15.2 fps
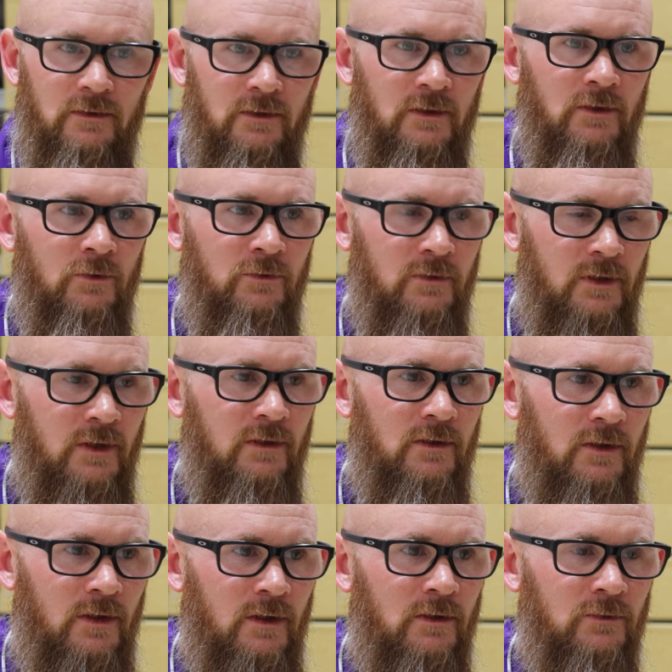you know,
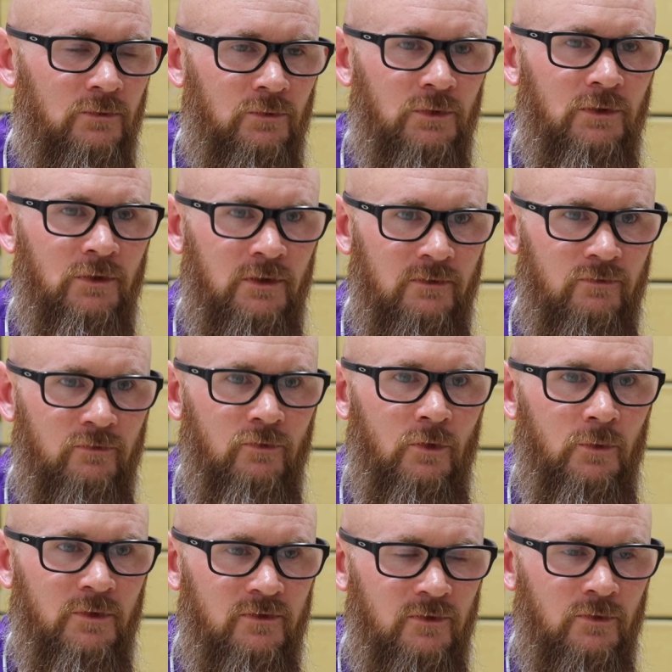that we're looking
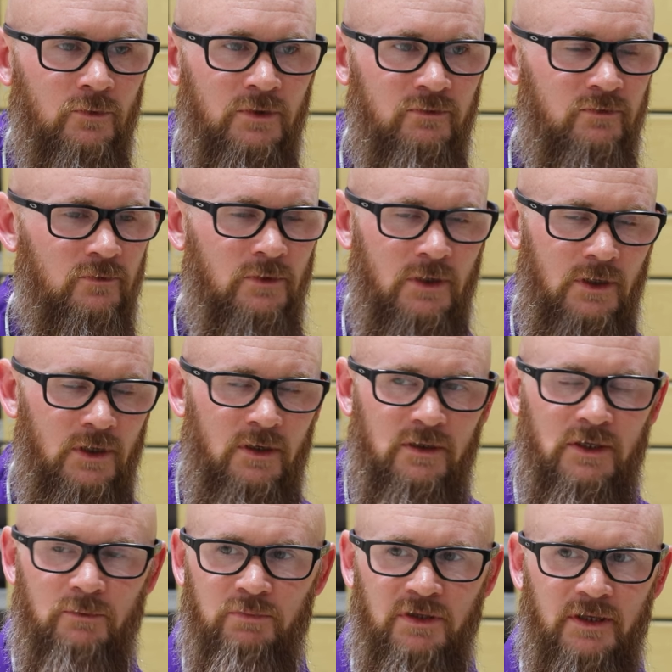forward to, we've
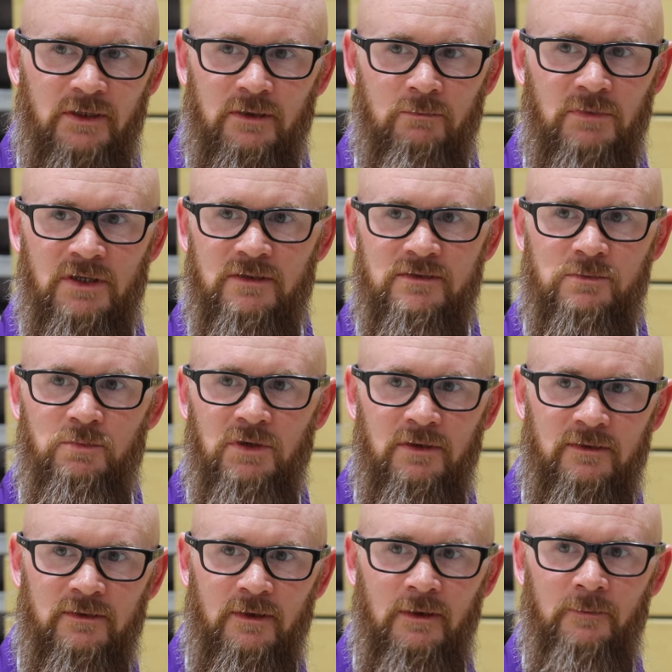got plenty of meets,
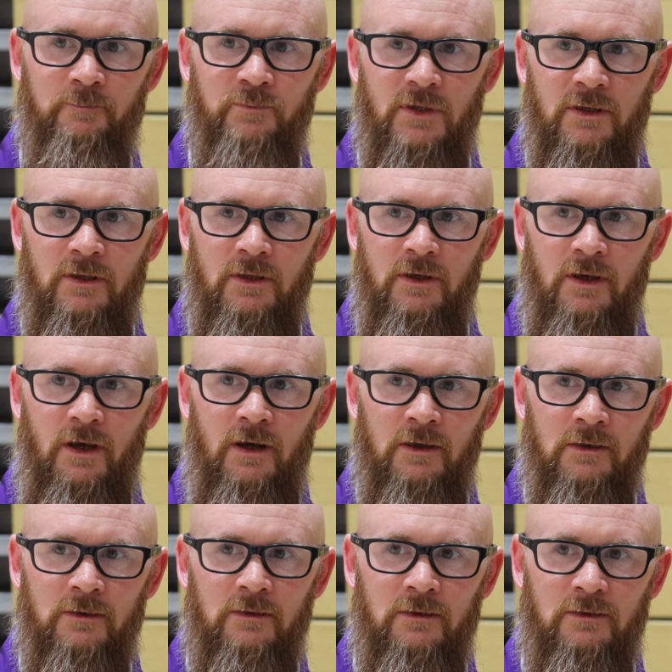but
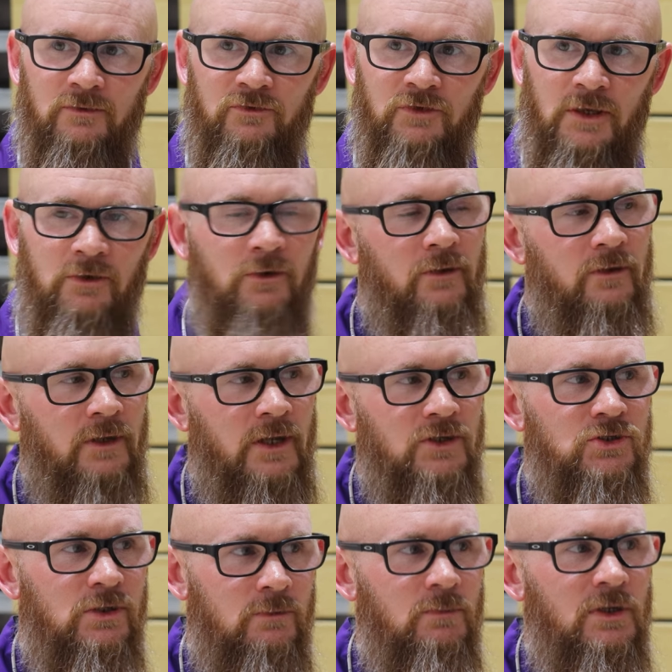our Center of the
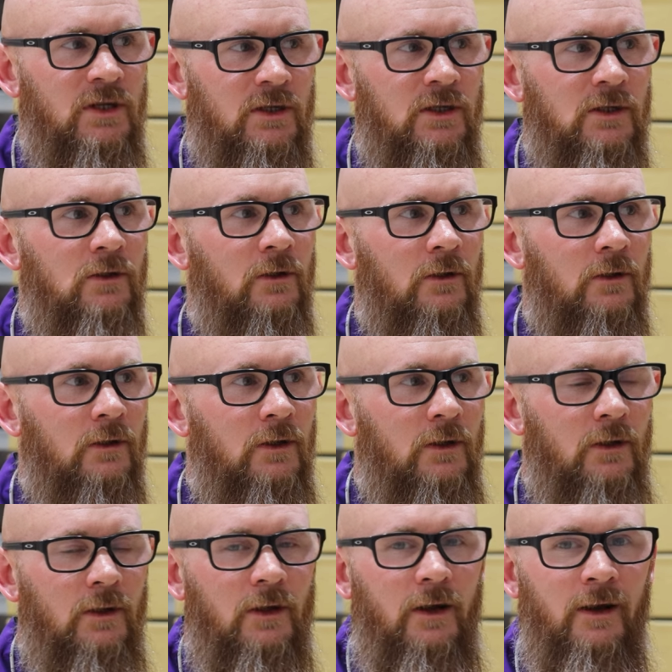Nation meet here,
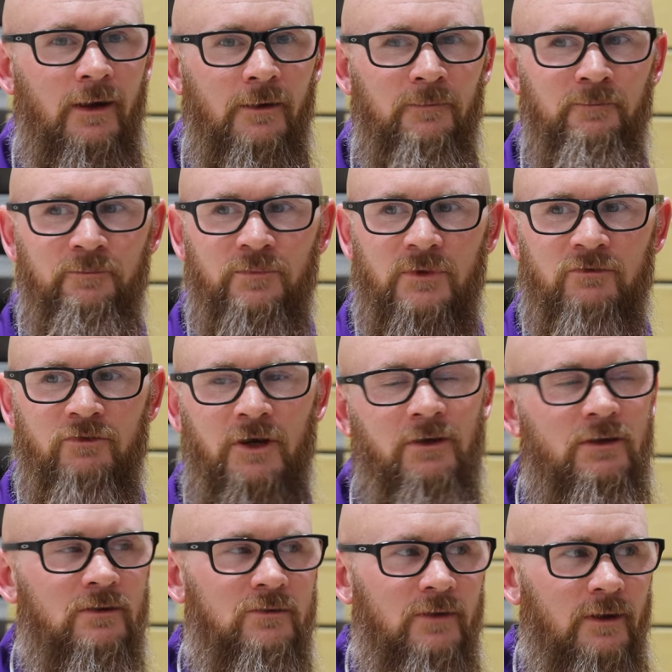
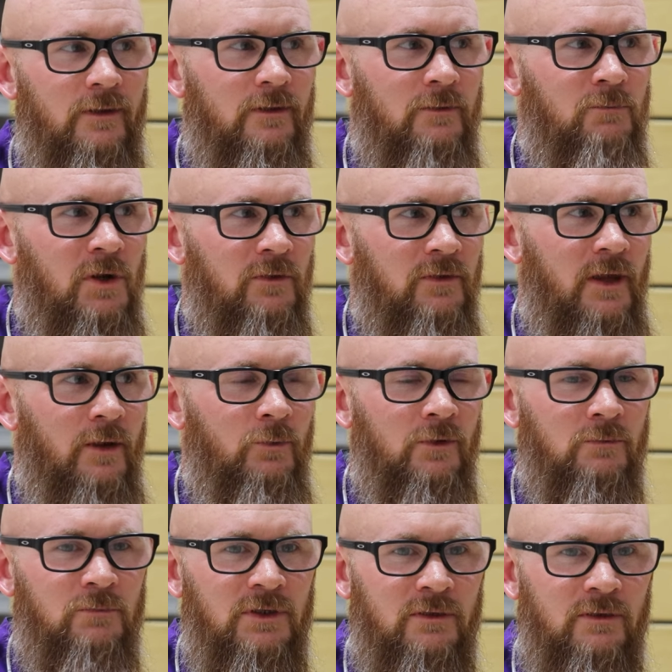very excited about that
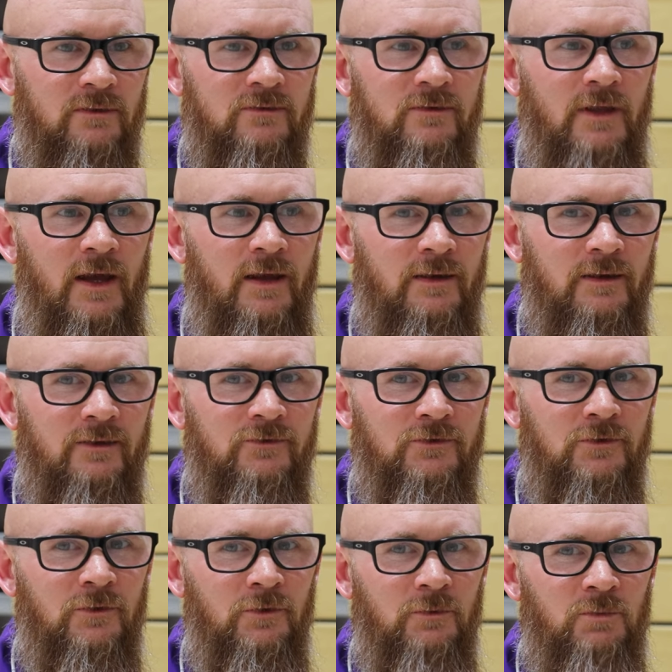one because that
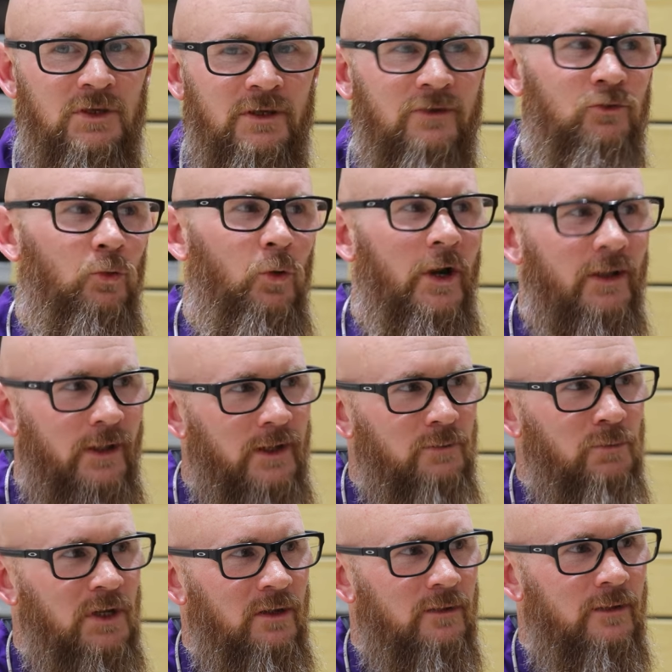is going to be a twilight
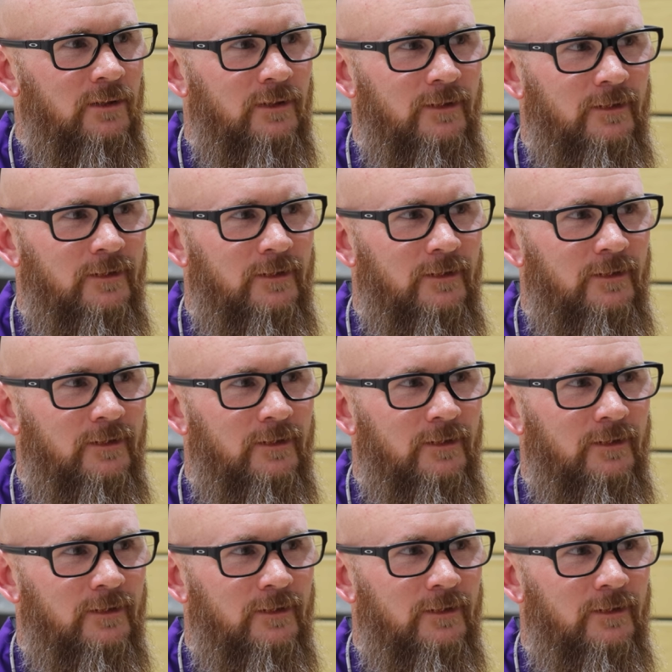meet.